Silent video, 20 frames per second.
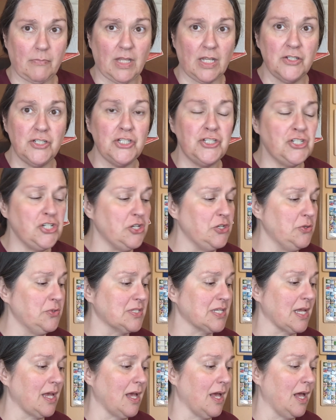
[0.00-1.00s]
to choose
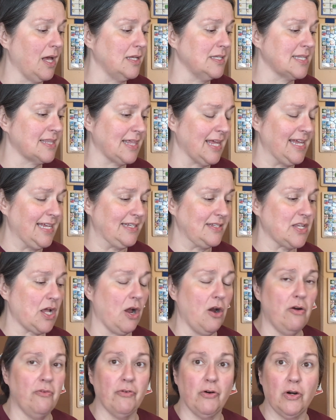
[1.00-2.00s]
things
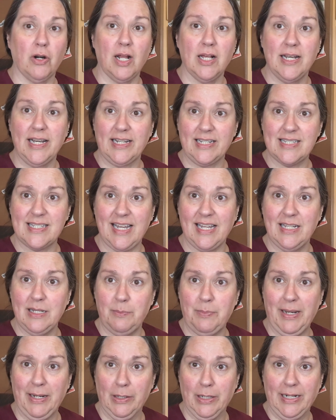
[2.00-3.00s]
over an extended
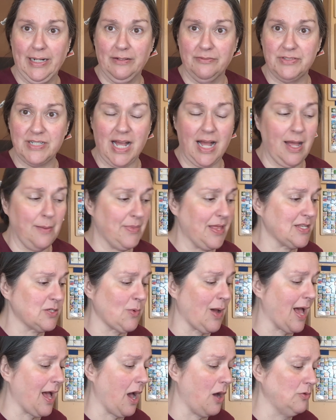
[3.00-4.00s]
period of time. That's
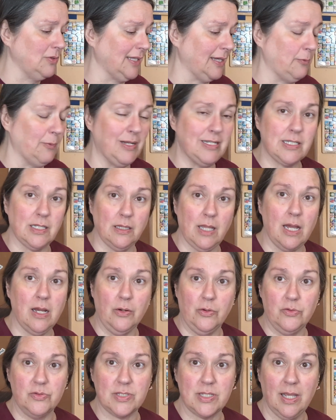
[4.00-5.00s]
why I only went to
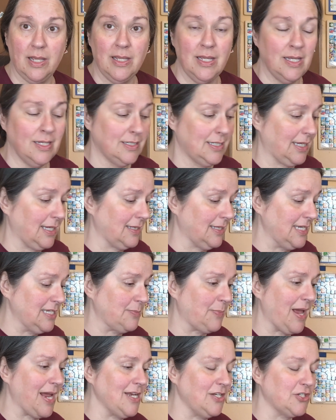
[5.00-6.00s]
Lowe's to get these
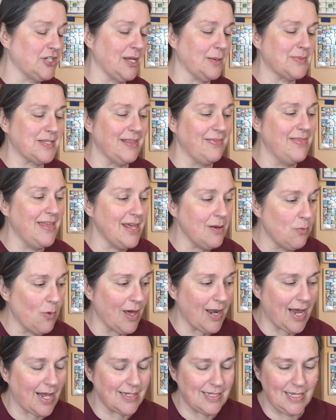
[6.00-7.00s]
paint chips. And then
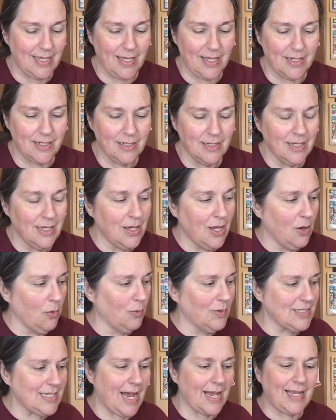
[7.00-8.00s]
what I did
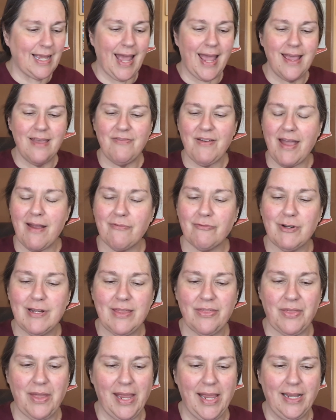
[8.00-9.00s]
was I gave
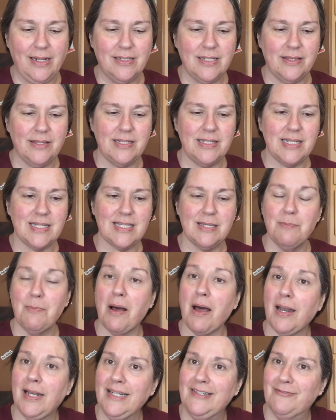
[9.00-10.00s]
everything to the
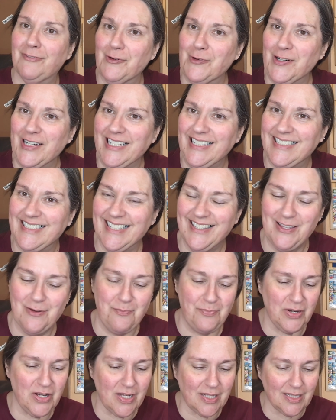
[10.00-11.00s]
Disembodied Voice, the
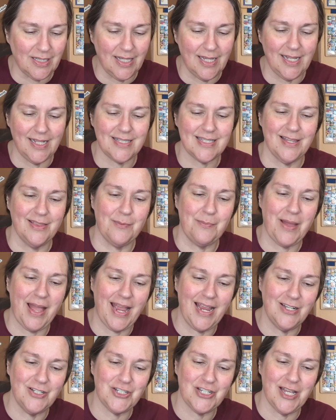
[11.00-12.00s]
booklets and the
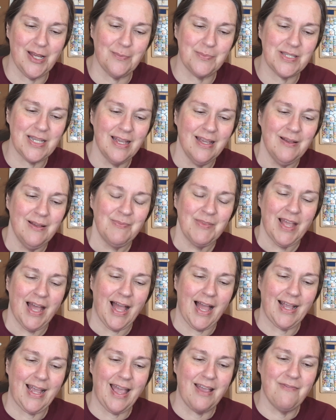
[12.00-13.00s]
paint chips.
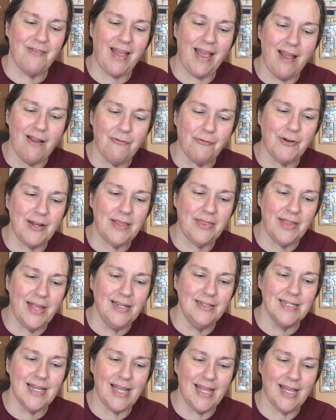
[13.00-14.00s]
I gave
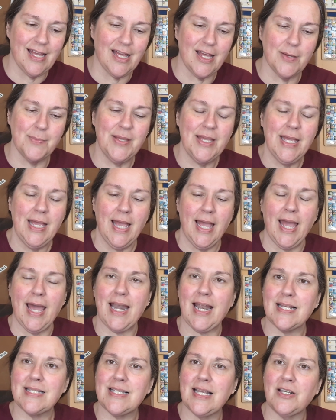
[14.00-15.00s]
everything to him, and
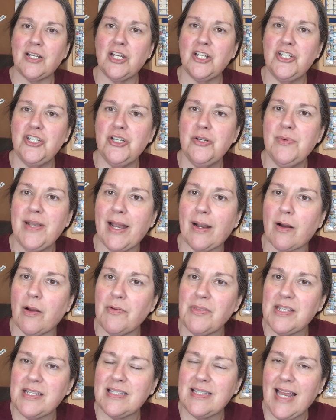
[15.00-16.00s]
I said, could you narrow
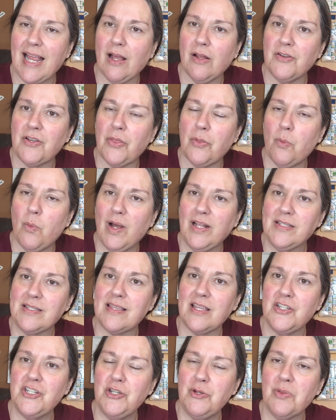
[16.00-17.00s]
this down to the ones
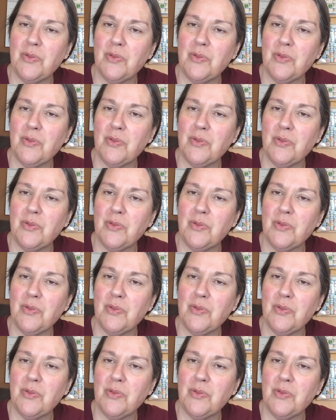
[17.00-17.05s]
that you